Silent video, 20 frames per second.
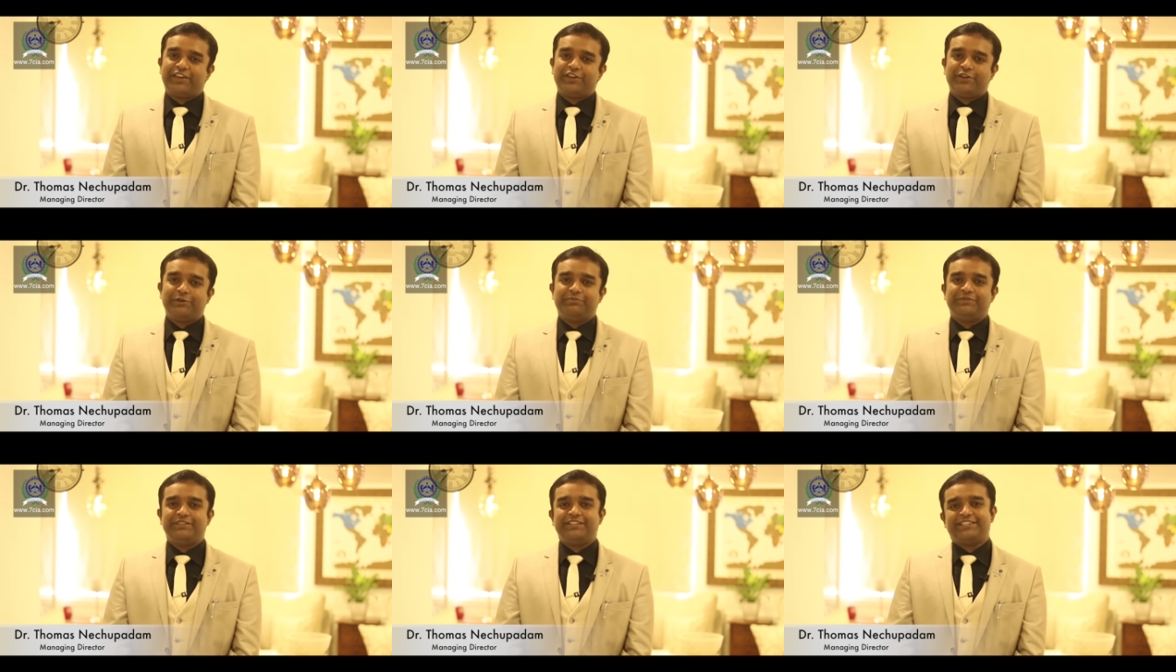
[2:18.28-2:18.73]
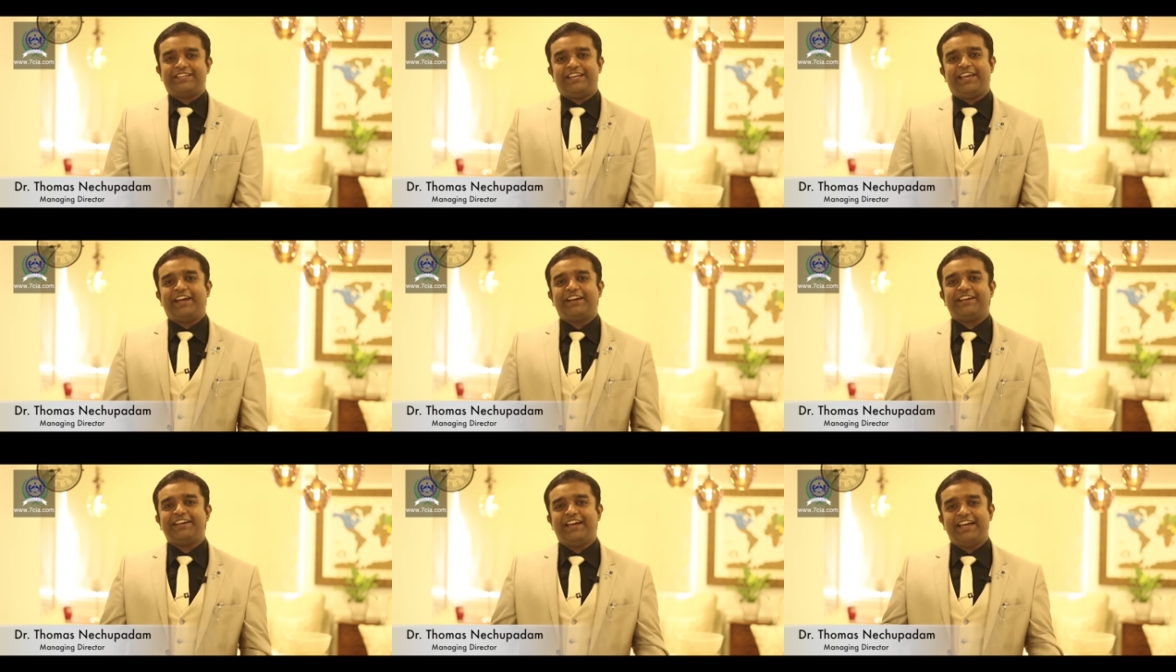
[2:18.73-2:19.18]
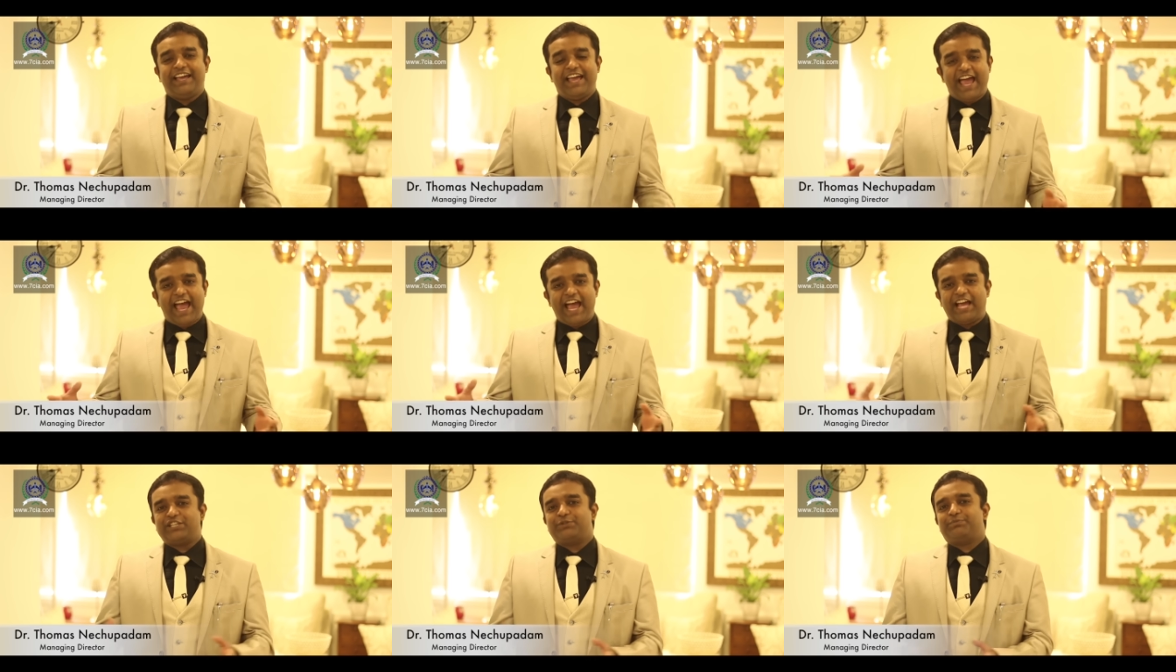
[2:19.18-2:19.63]
equip these young
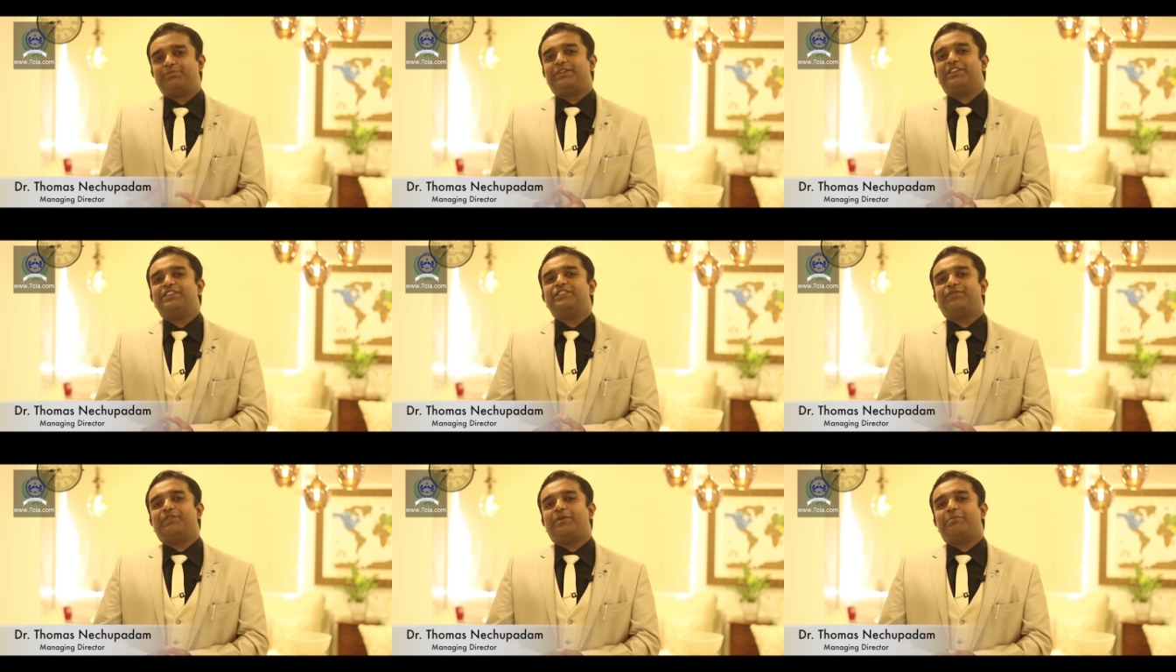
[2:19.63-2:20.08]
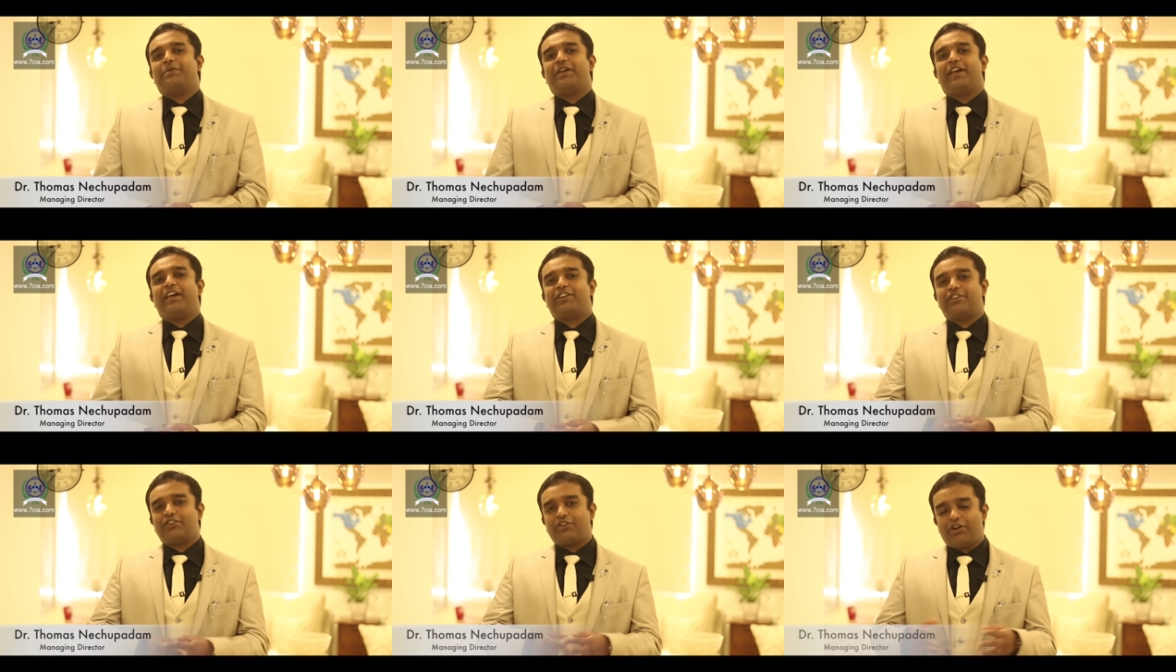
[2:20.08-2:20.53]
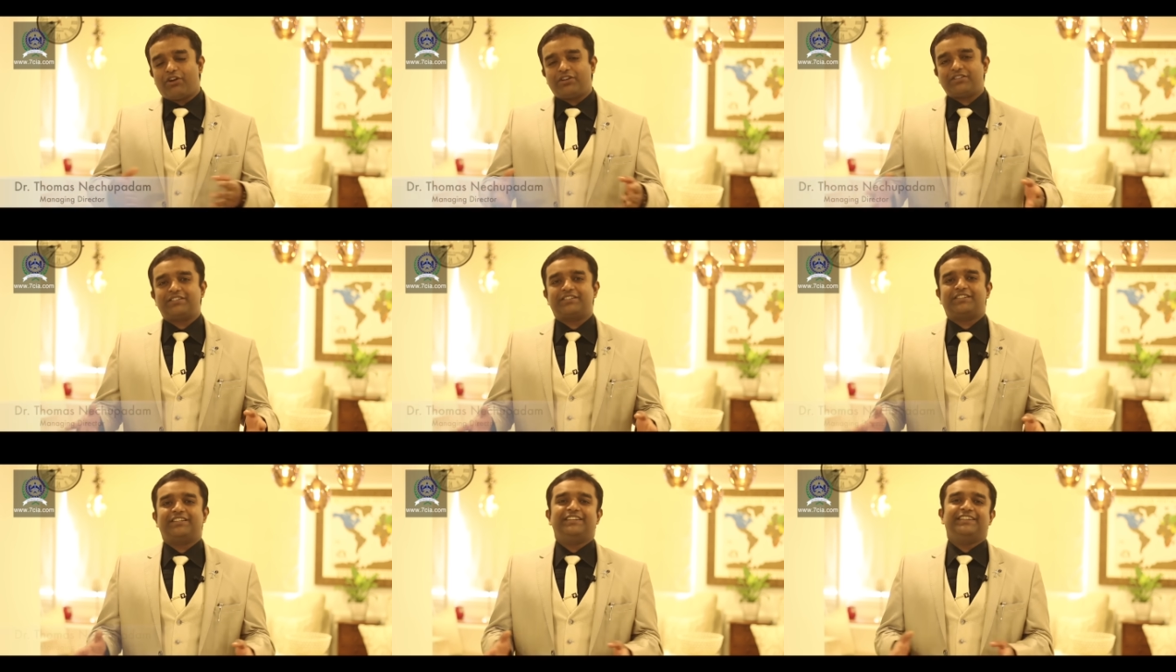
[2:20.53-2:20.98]
aspirants from
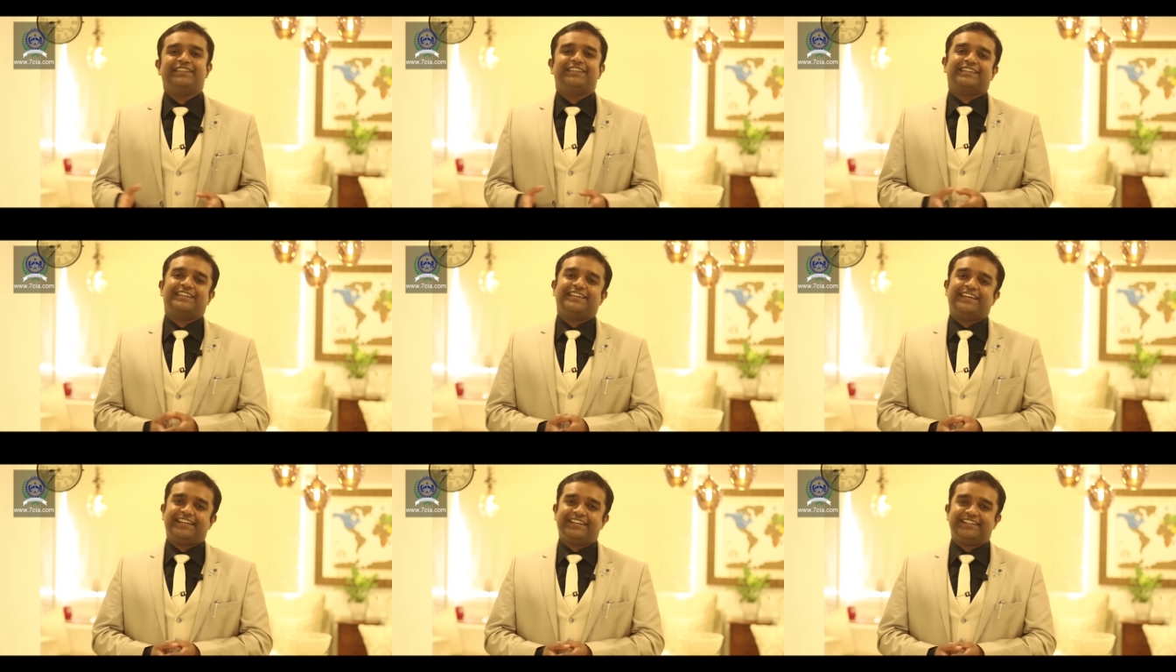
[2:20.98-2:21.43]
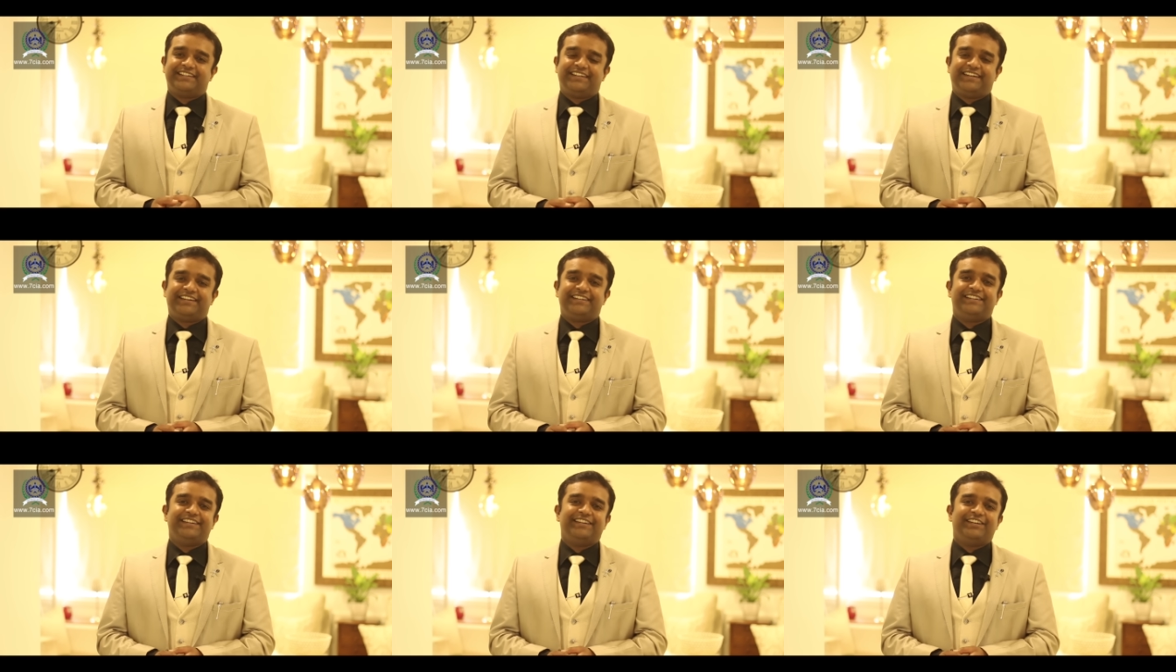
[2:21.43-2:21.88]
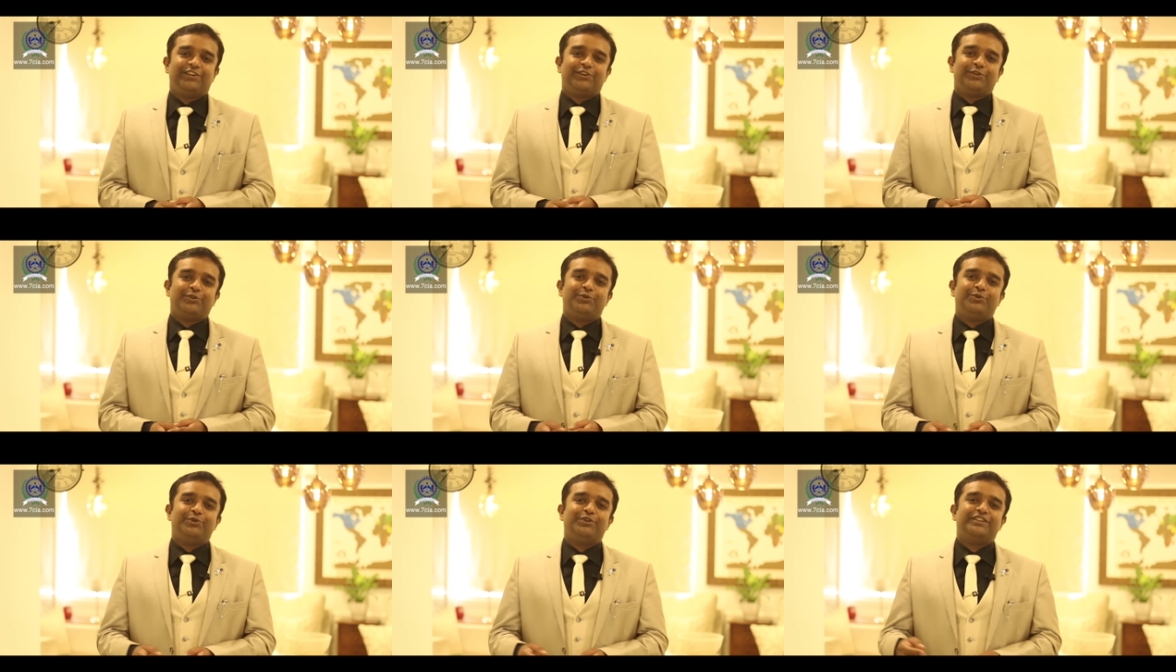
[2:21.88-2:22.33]
across Kerala
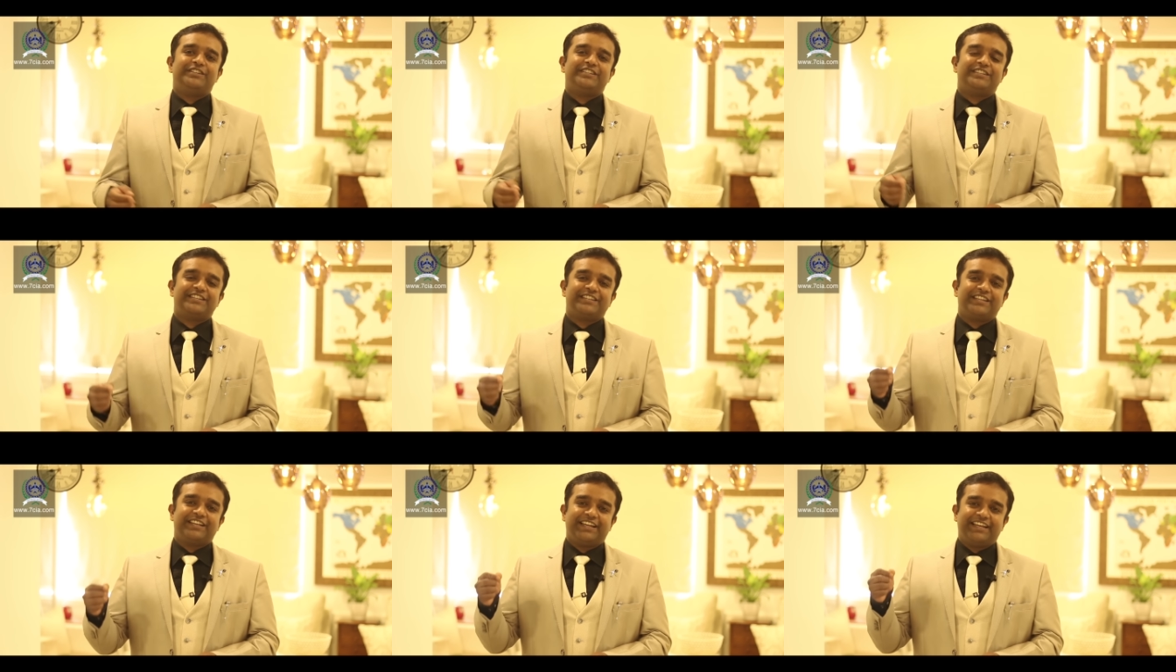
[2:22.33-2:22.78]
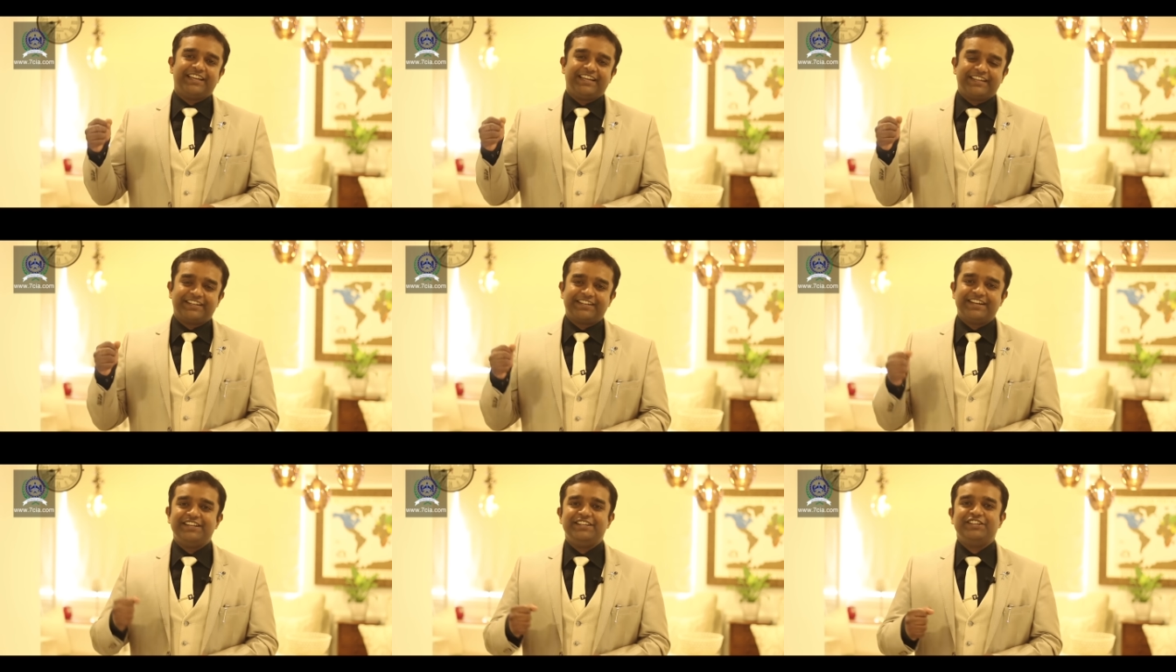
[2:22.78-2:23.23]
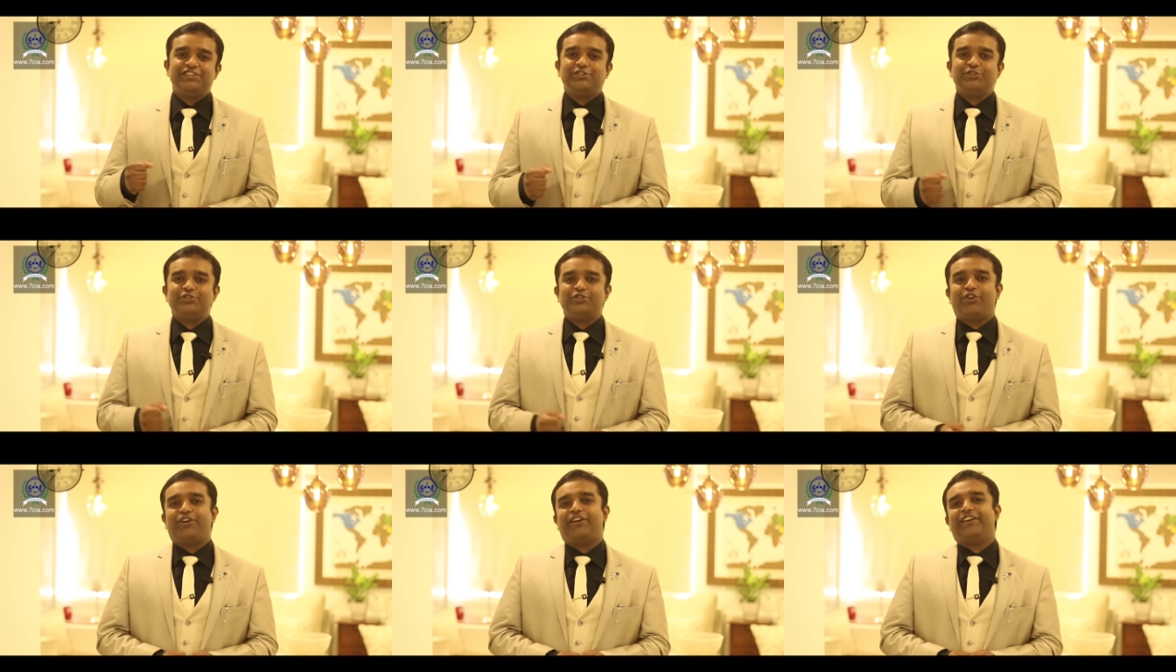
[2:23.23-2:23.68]
who is ready
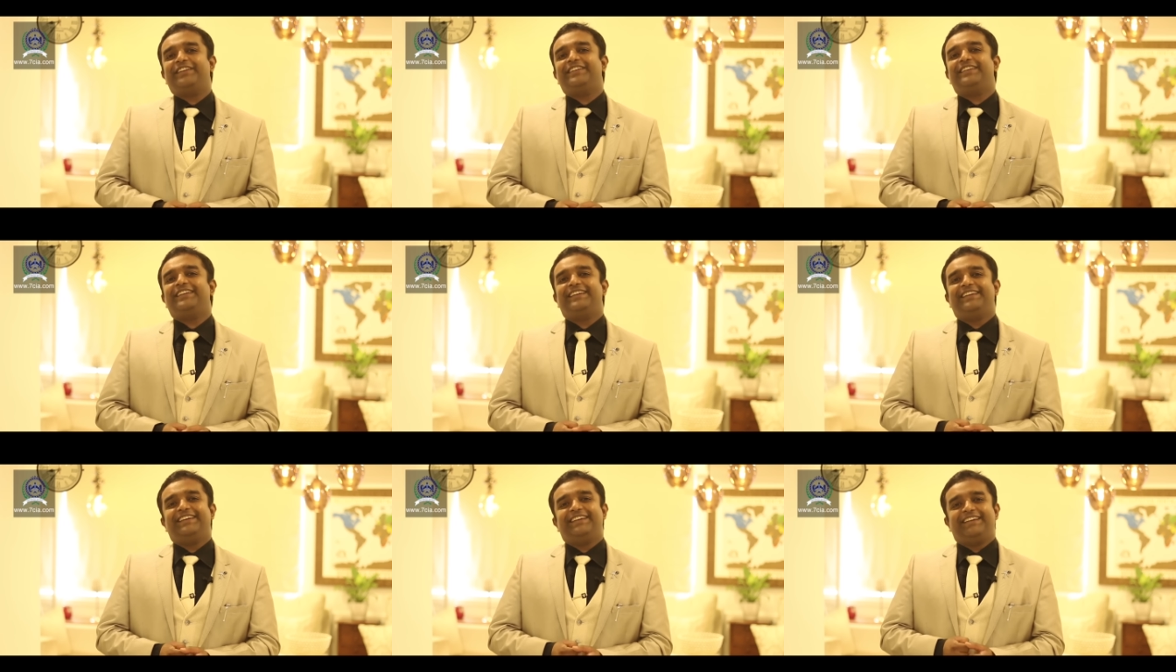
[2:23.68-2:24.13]
to join